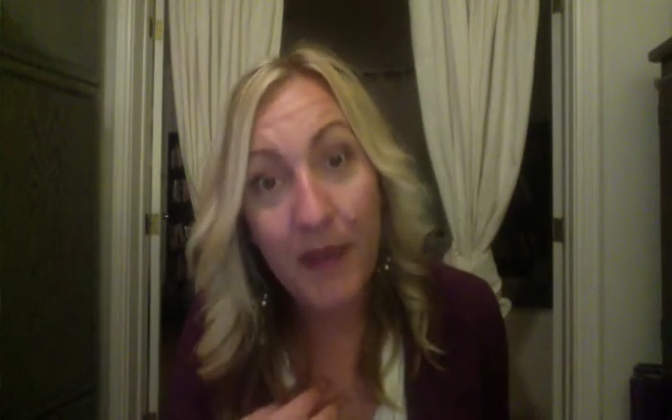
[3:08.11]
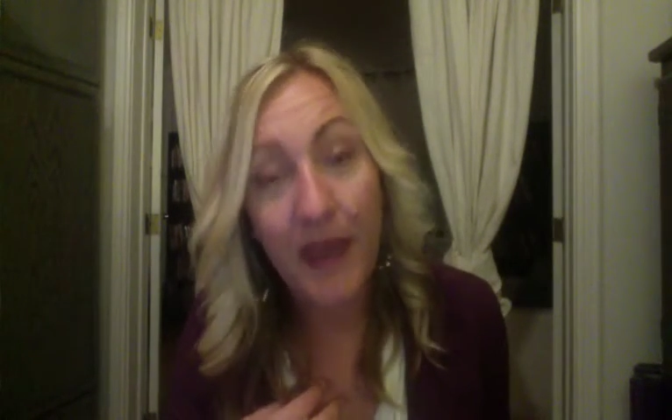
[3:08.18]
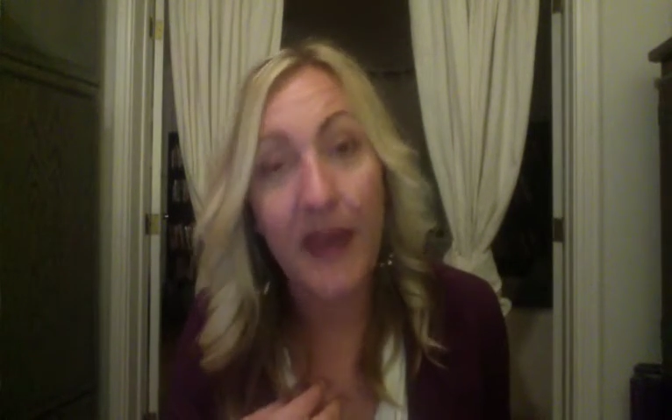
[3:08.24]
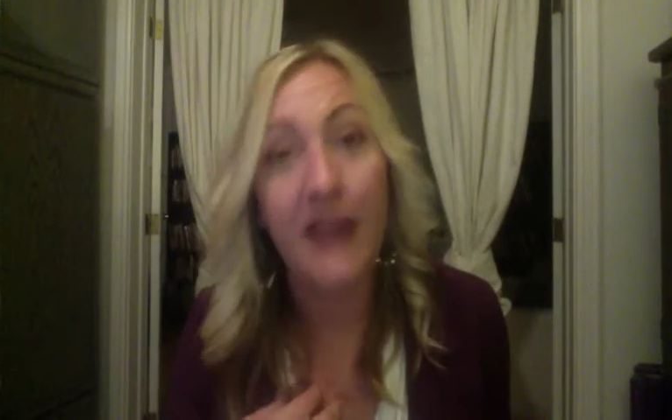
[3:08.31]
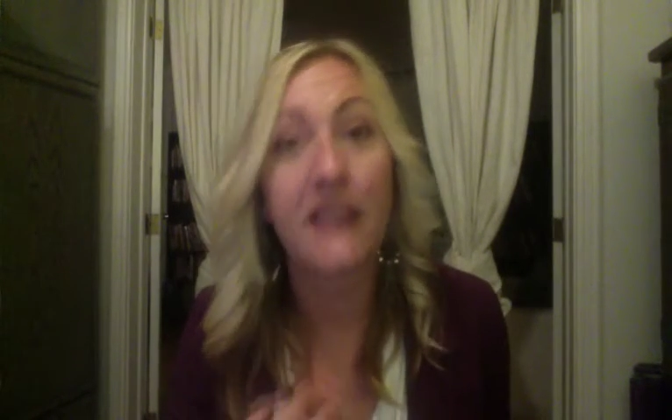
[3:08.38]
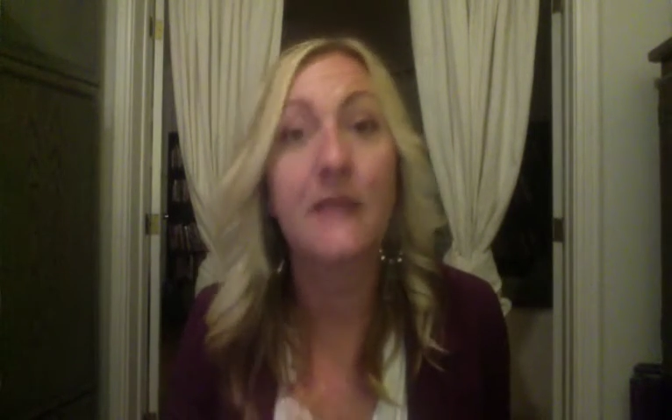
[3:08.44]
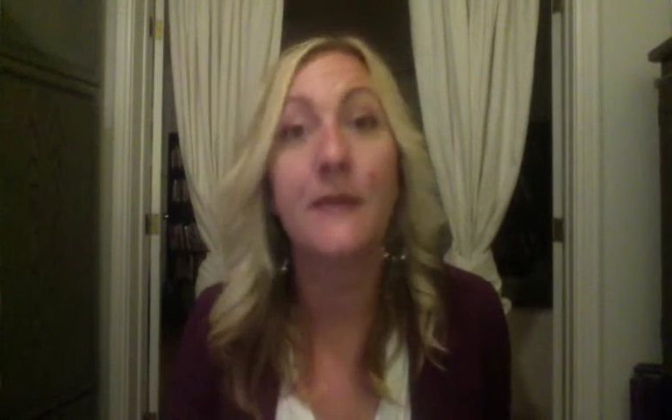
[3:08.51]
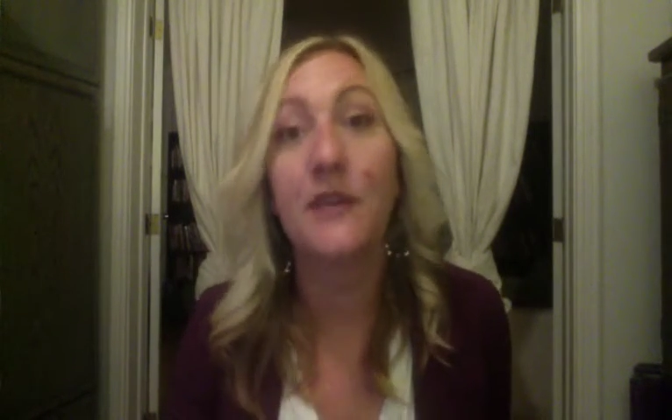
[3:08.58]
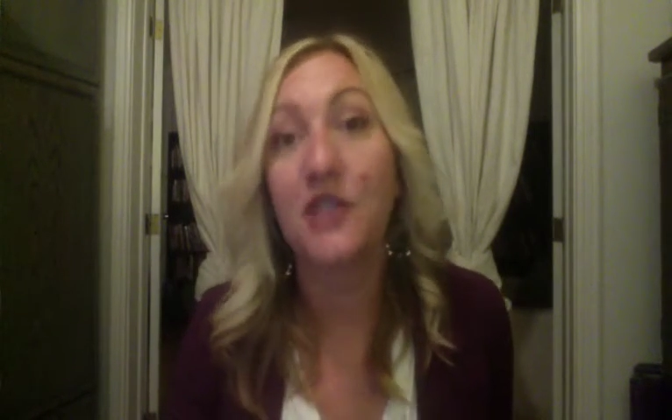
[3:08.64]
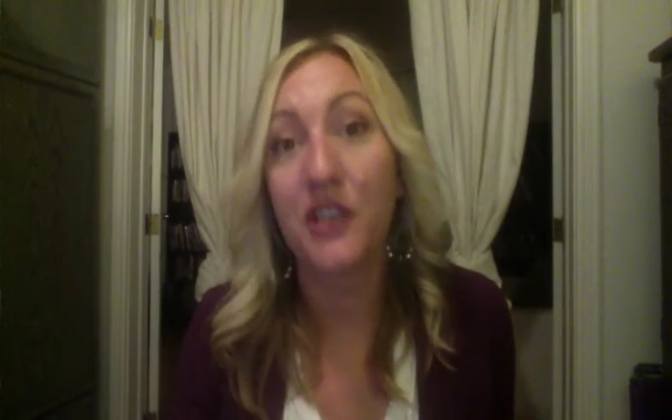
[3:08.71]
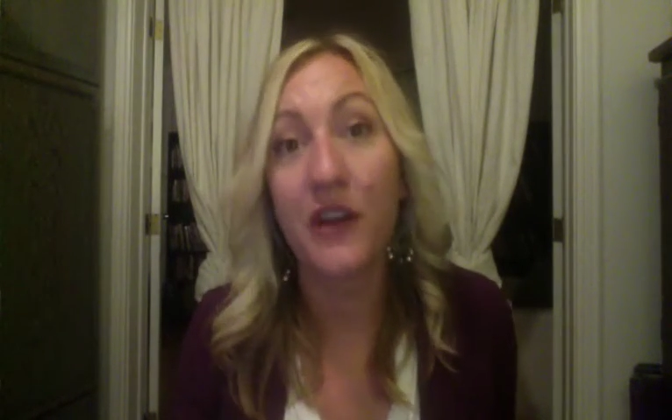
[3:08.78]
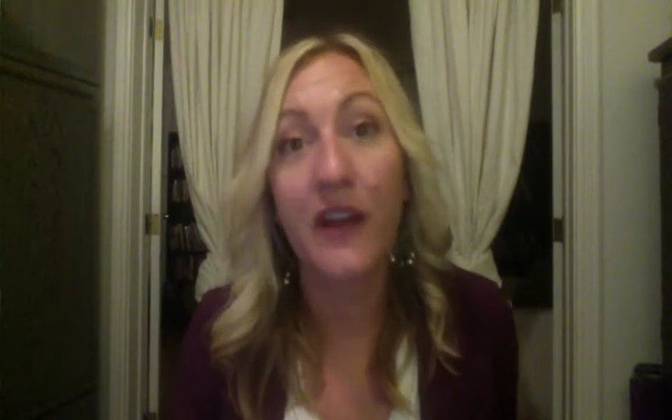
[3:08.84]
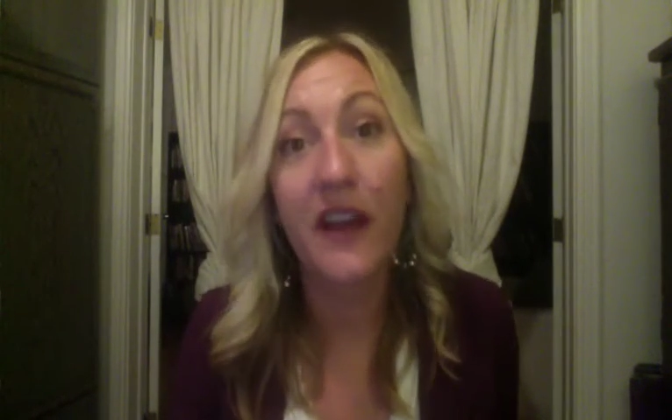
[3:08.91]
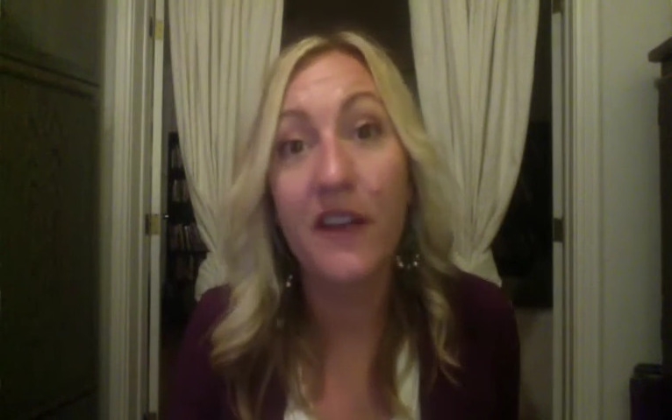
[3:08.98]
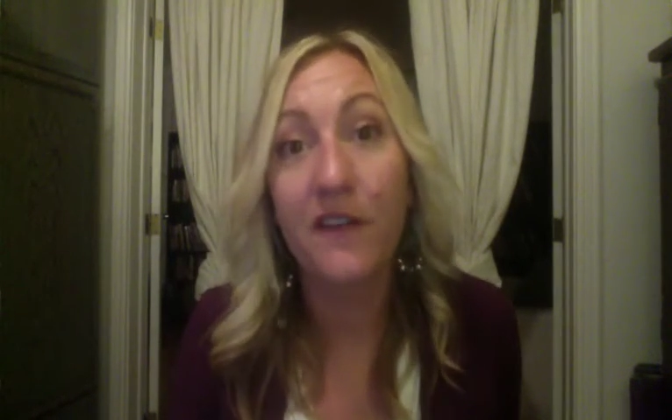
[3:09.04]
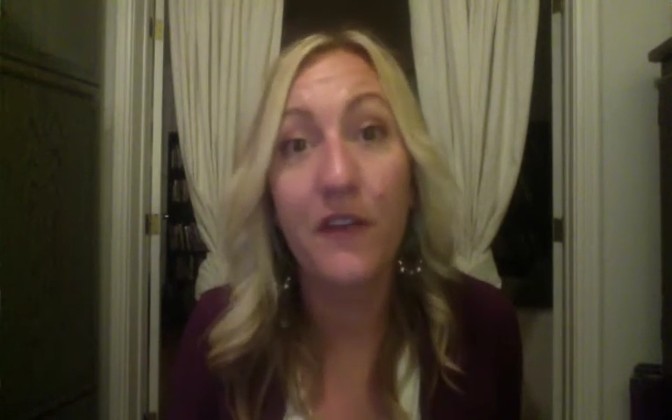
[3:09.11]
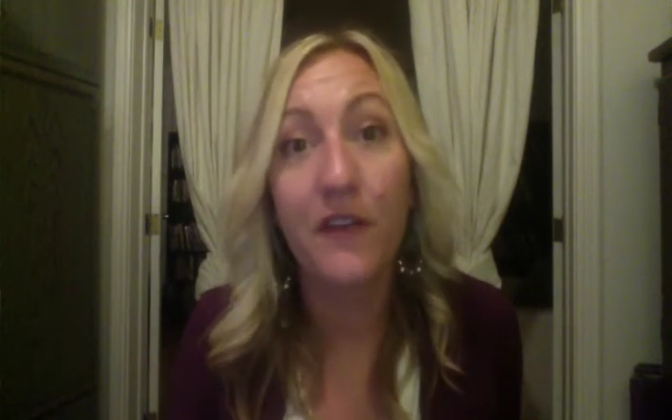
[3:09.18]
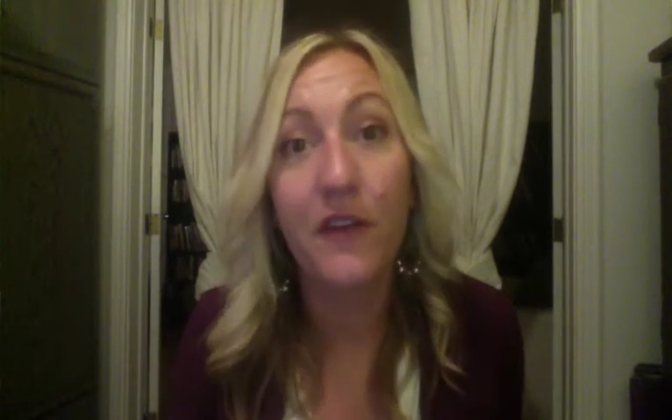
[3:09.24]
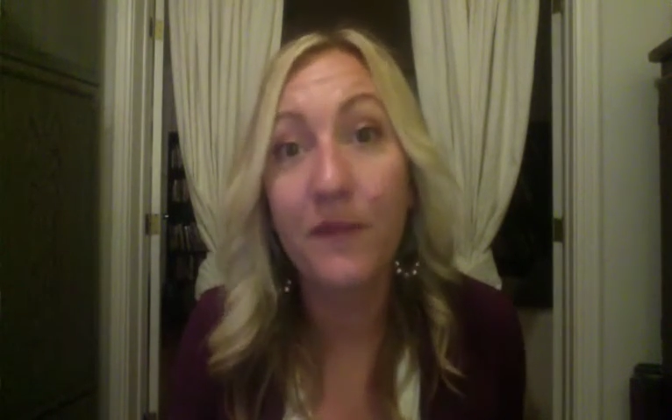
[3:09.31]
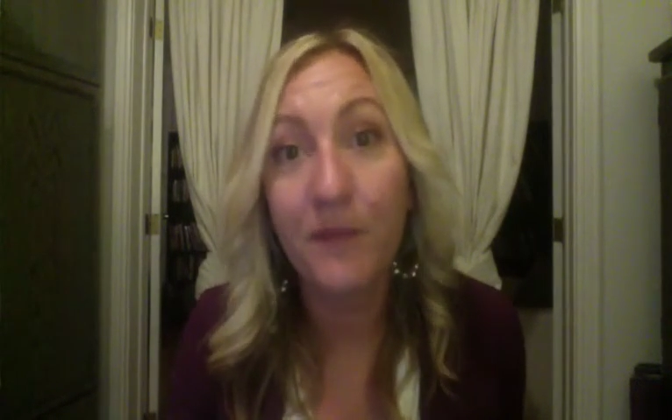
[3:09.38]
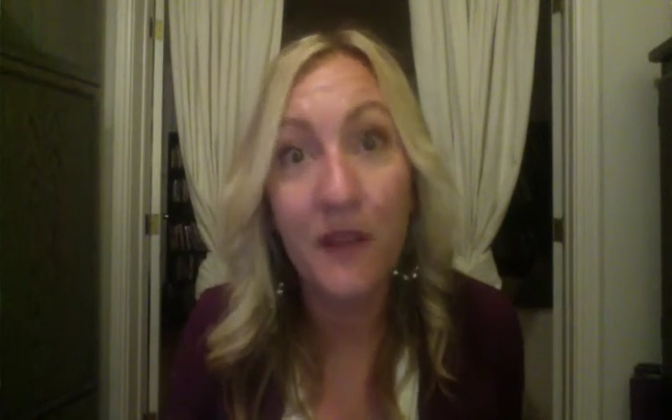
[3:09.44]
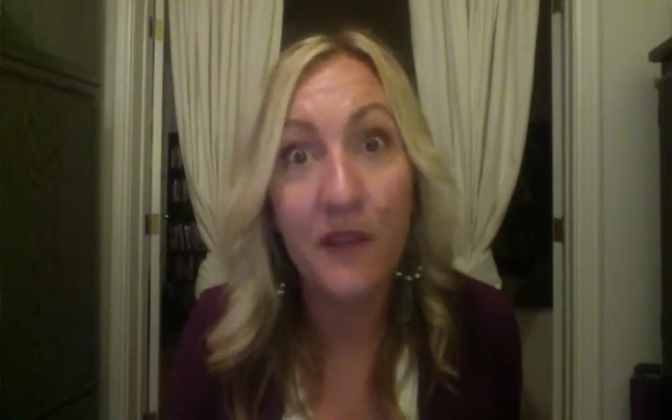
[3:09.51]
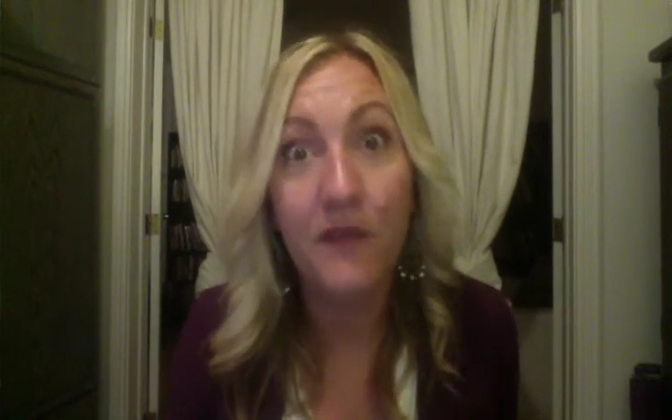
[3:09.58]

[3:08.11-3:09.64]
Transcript: and has been sharing it for